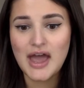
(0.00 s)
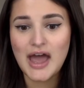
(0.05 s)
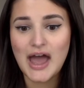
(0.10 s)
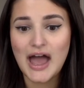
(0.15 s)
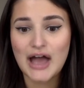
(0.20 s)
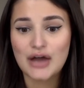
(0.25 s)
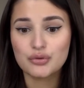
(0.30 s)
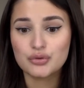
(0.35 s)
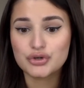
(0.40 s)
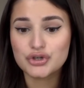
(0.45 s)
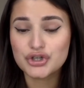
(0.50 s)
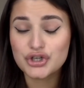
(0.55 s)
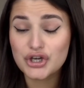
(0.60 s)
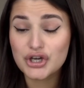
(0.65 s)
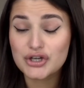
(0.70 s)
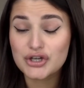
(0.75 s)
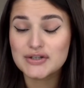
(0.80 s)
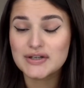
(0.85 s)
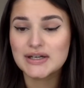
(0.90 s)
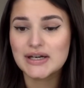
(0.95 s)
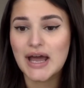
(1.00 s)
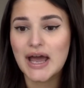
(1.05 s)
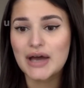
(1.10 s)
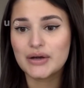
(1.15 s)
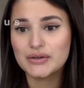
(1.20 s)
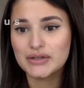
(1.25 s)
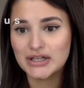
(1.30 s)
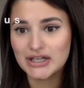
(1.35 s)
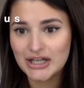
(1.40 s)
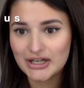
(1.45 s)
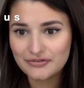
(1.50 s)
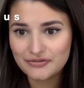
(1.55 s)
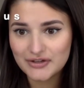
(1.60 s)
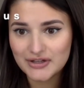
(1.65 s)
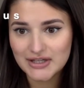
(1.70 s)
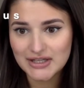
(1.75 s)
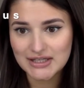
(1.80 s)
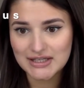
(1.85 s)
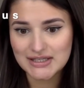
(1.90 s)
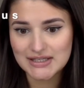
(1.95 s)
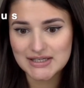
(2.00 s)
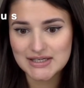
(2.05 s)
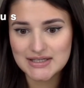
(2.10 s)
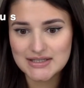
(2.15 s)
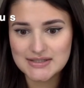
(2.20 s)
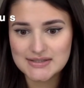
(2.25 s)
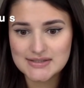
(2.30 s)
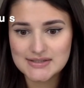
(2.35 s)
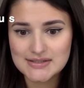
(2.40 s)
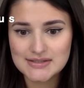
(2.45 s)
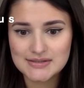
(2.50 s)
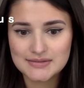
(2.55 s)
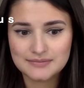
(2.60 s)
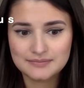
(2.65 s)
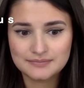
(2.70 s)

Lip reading: how good and how loving he is.